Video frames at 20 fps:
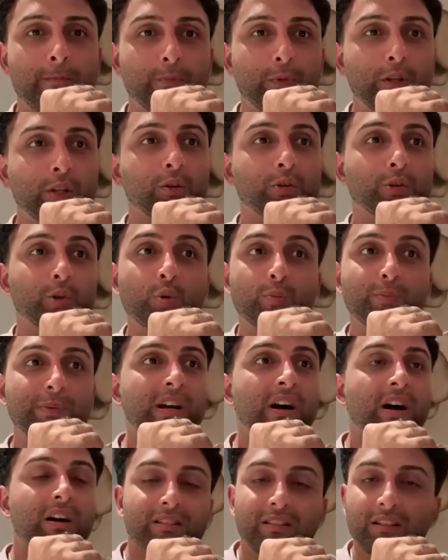UP
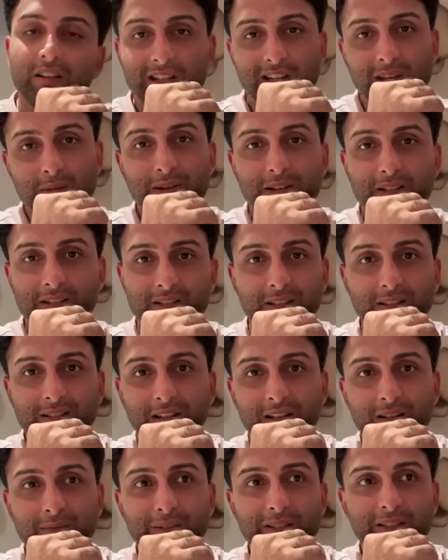got lucky because
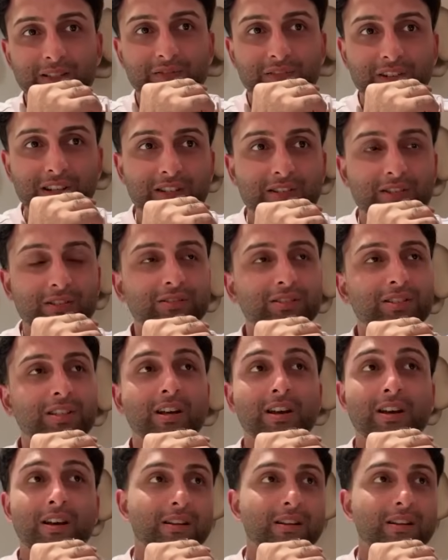LaSalle missed free throws.